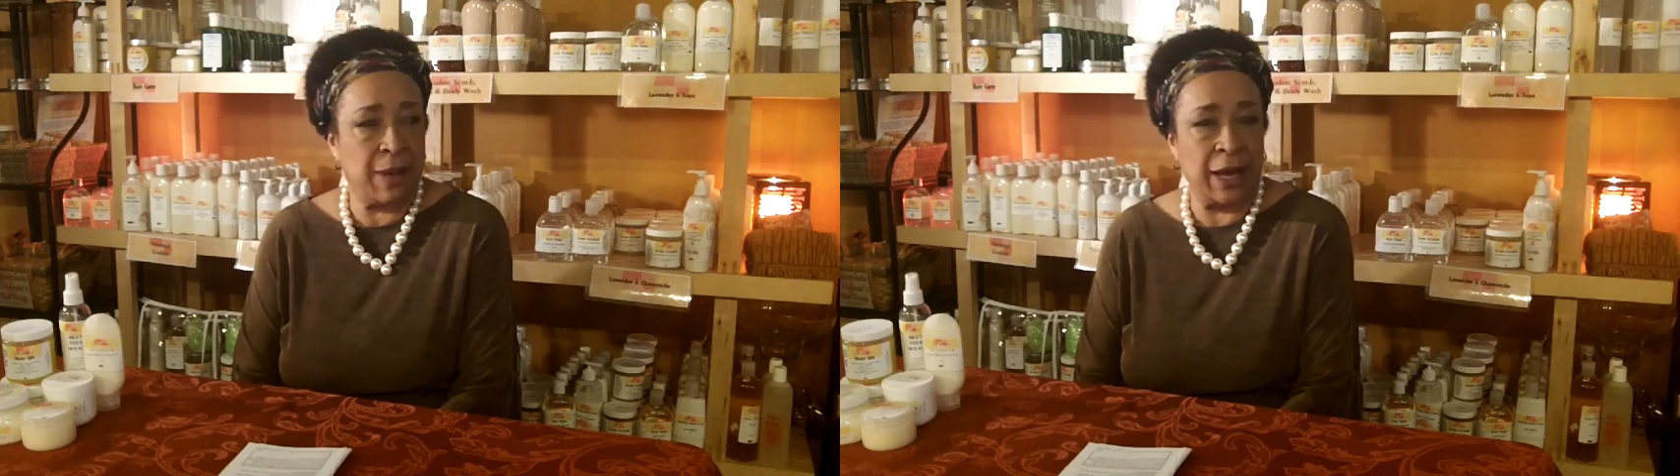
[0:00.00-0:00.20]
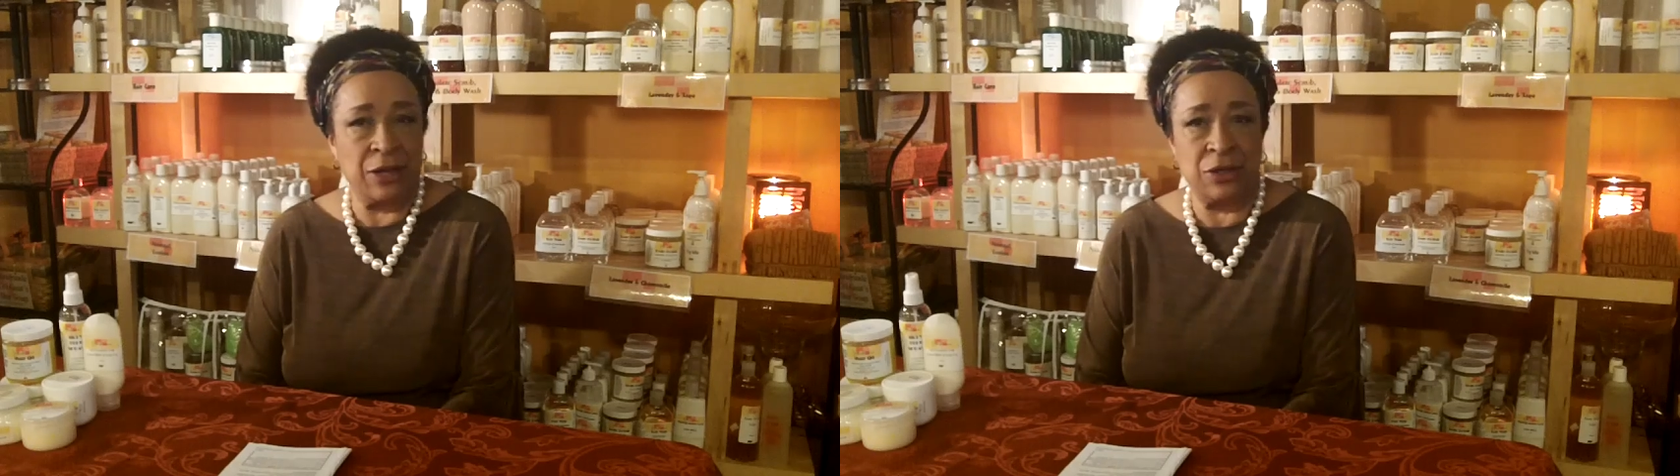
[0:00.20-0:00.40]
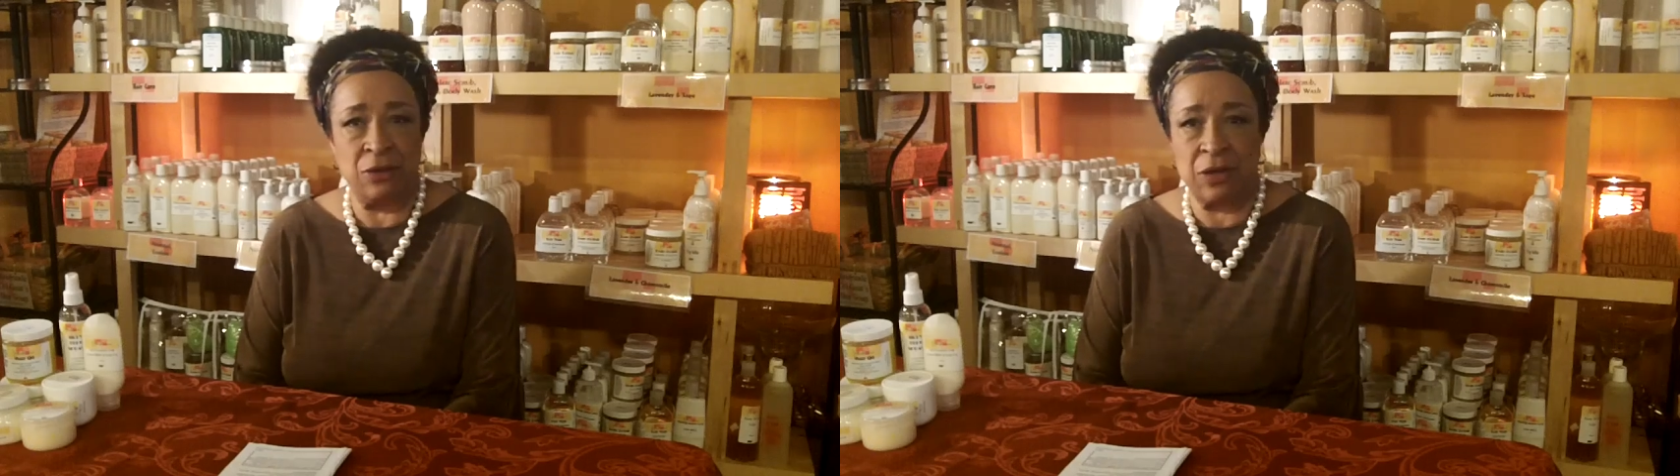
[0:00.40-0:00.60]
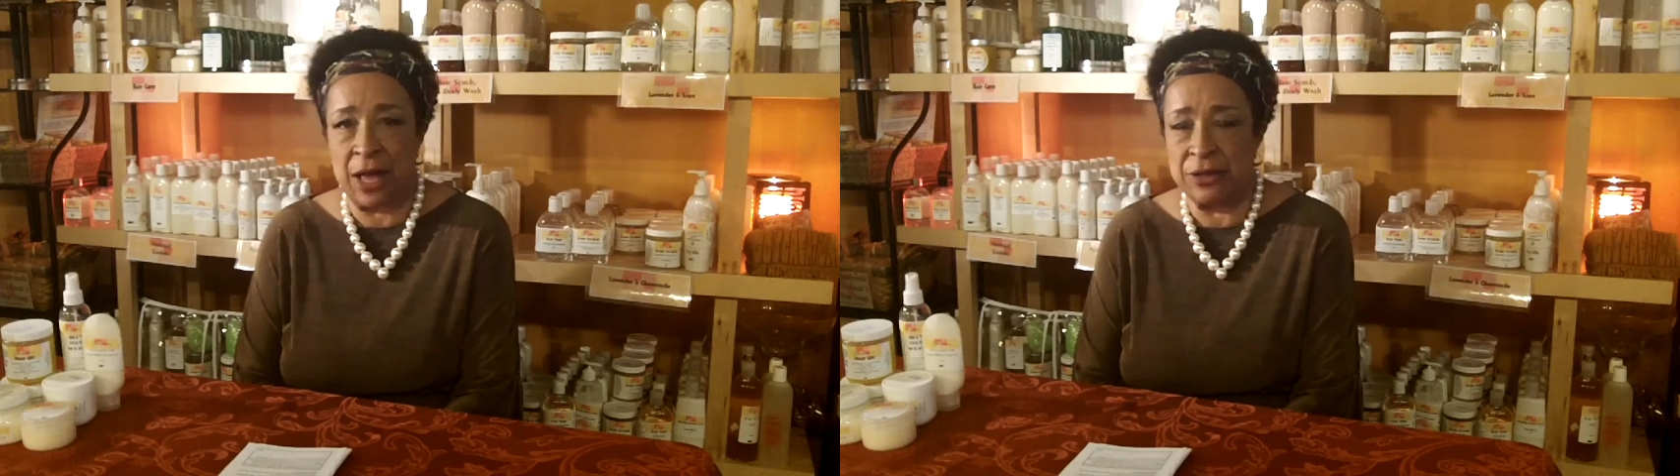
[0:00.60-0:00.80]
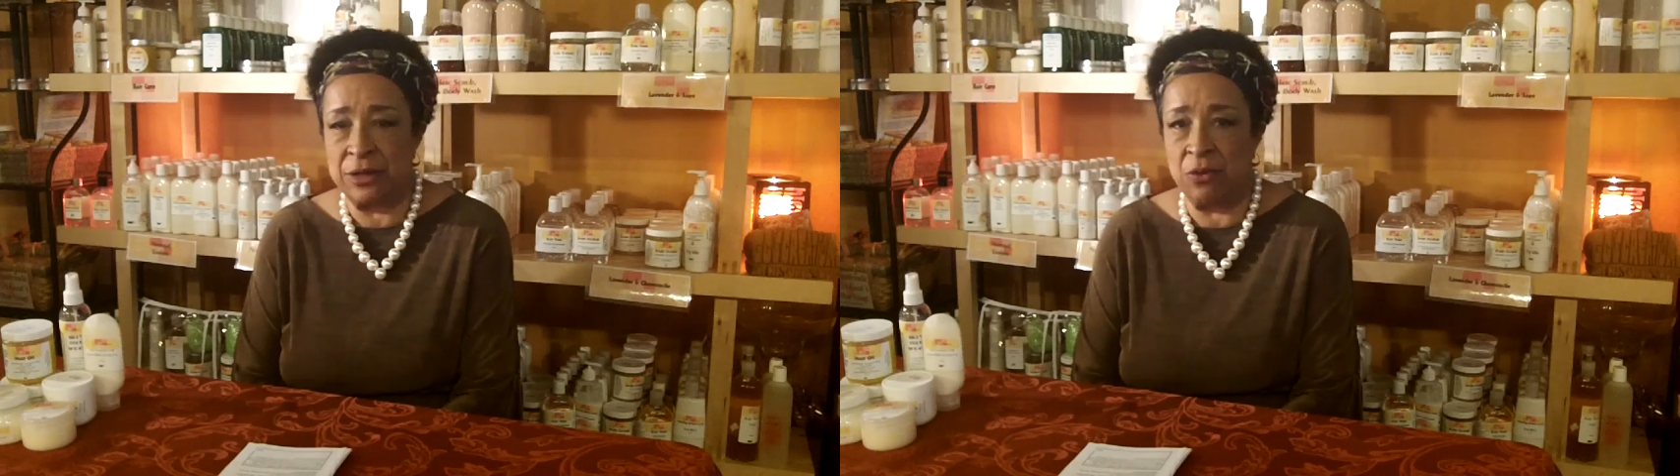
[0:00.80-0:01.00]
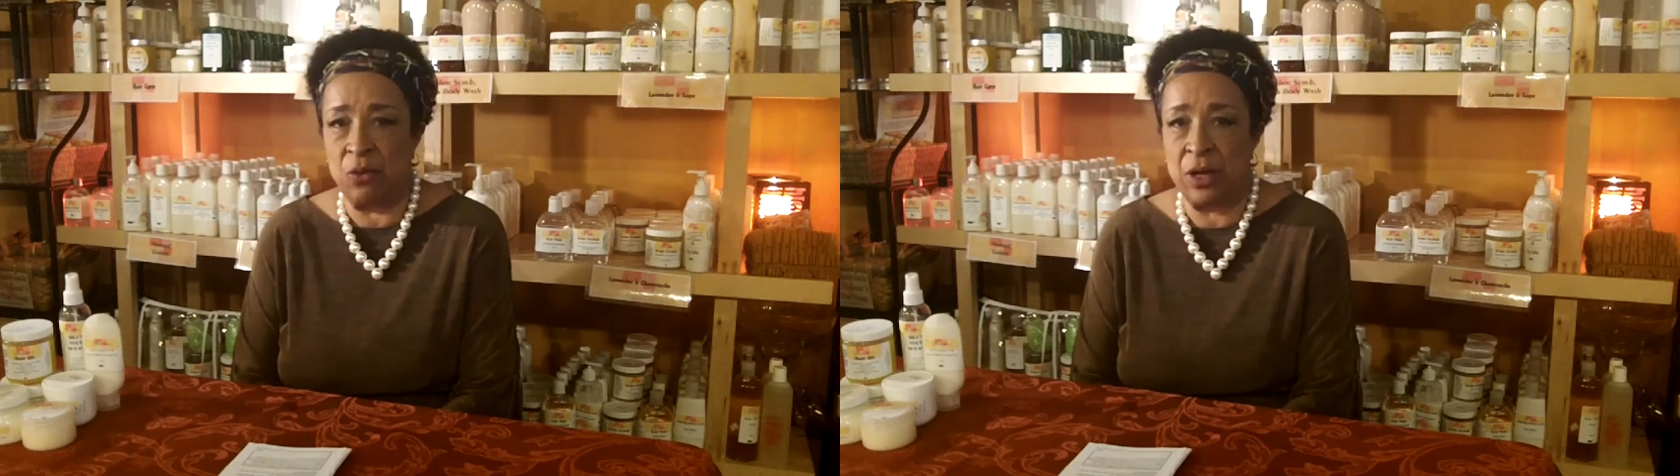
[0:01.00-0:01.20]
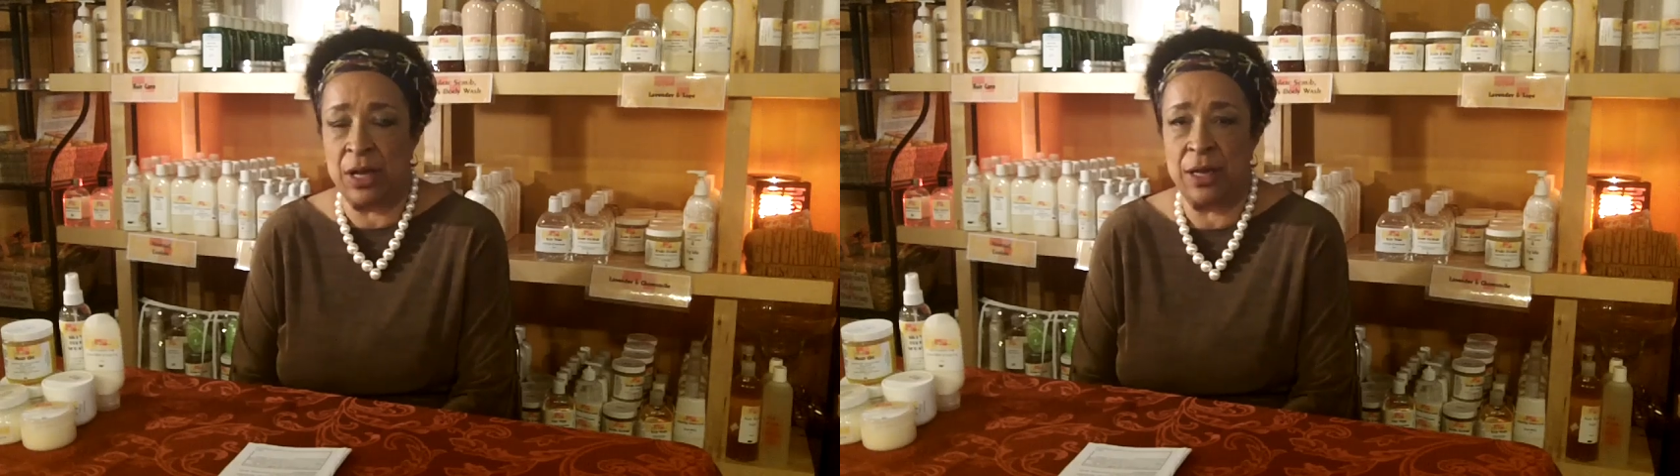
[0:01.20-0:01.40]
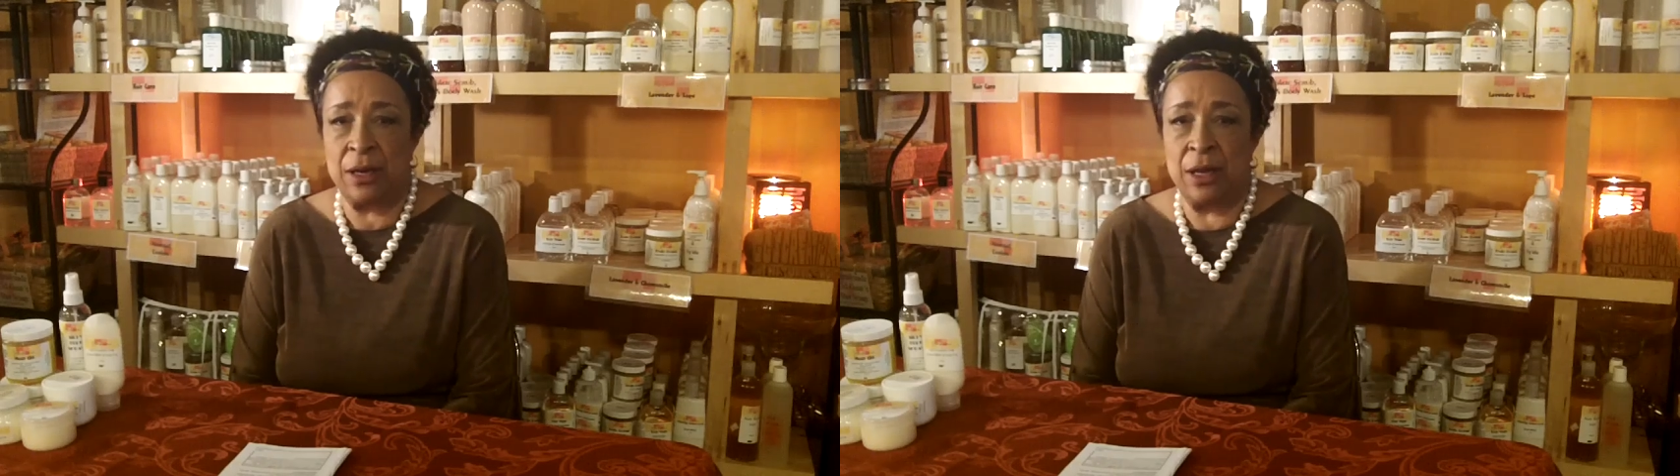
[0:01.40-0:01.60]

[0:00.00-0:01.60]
back in 2001.